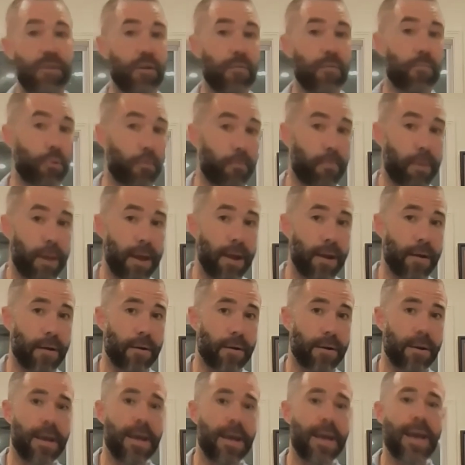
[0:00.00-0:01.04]
You're
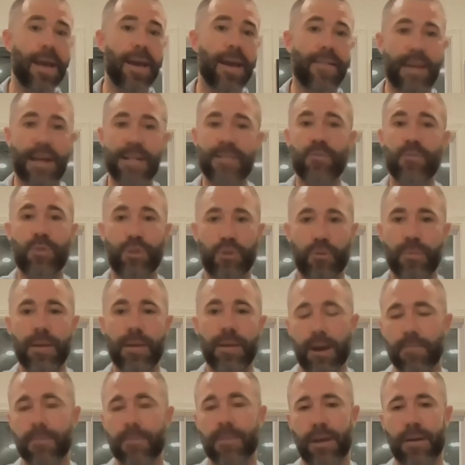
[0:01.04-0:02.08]
prepared, and that's when you
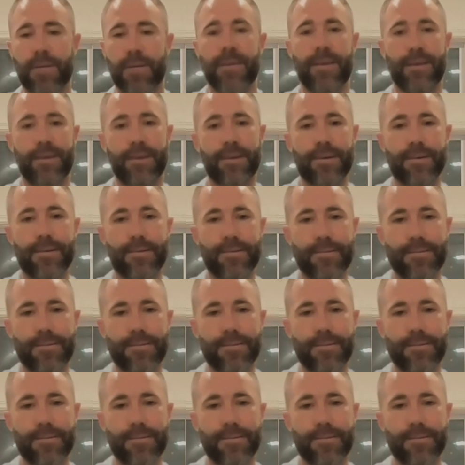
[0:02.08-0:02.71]
become lucky.